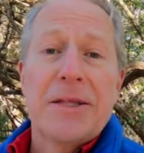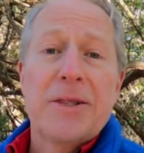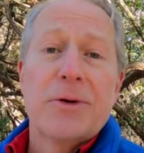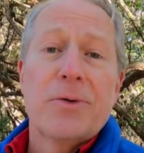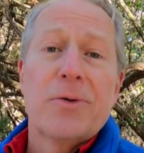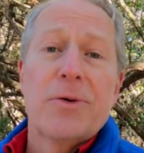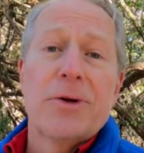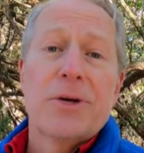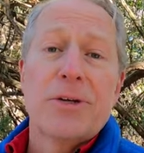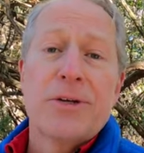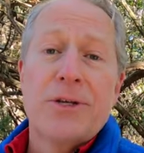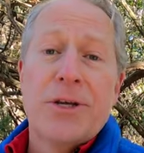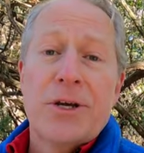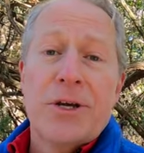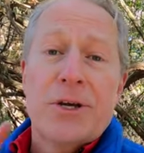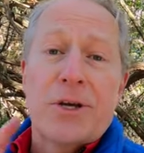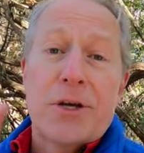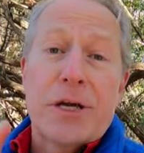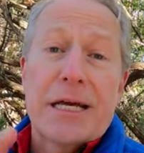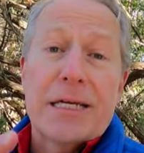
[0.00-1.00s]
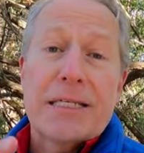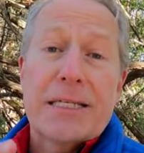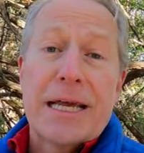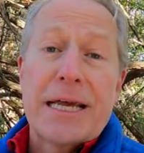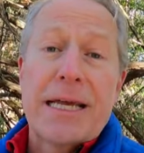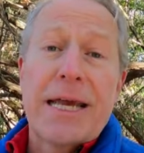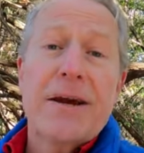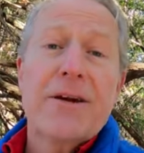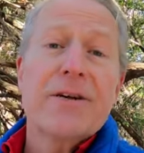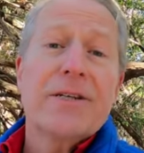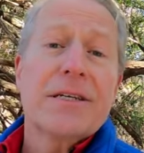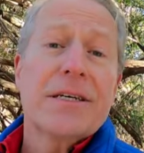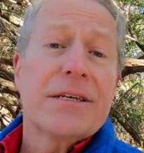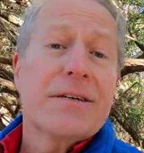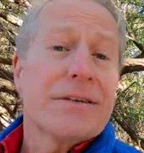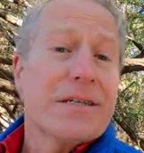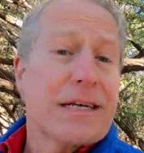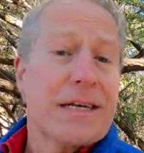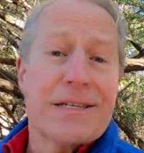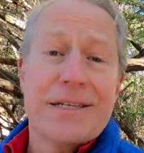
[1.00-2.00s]
in the woods. You guys take care of
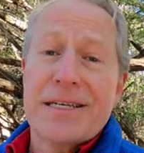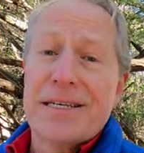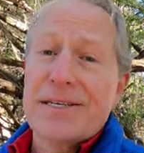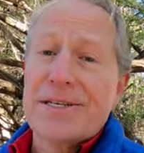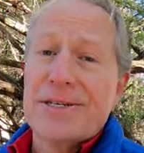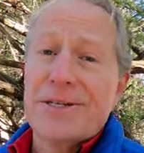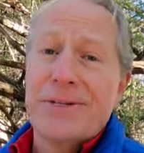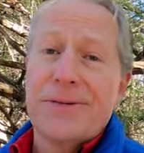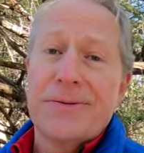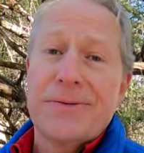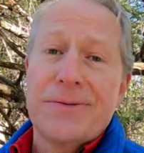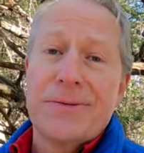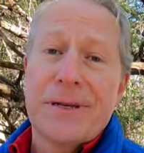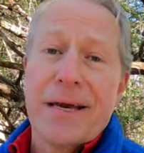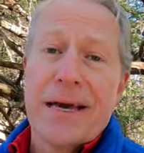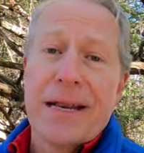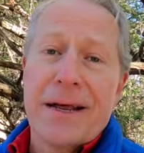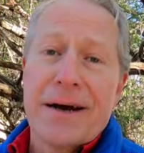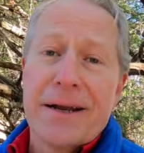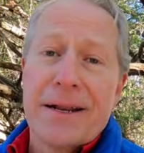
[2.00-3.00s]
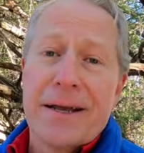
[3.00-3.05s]
yourselves. I'll see you soon, and